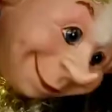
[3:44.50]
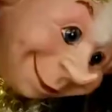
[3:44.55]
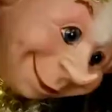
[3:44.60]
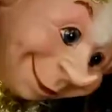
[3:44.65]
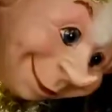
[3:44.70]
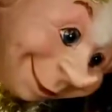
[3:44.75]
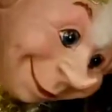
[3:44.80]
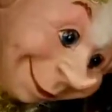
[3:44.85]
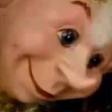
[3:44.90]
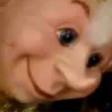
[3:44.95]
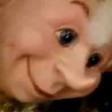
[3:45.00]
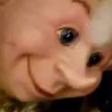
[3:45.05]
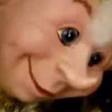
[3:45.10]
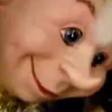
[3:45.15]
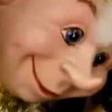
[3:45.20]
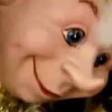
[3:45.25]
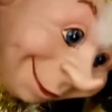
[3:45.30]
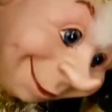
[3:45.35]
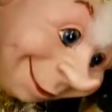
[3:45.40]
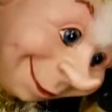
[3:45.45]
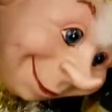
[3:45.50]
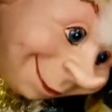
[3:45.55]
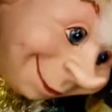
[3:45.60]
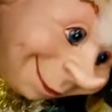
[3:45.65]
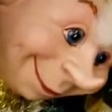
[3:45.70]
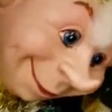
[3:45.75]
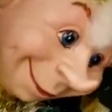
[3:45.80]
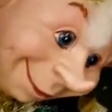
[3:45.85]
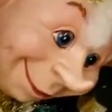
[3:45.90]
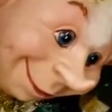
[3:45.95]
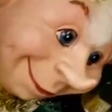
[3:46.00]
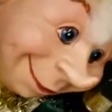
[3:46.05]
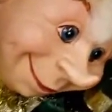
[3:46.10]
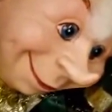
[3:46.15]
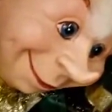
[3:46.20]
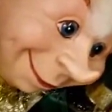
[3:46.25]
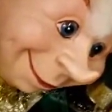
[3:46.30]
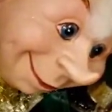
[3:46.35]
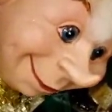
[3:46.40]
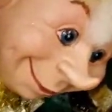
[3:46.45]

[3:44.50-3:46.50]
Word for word: Can't tell if this is creepy. I think it's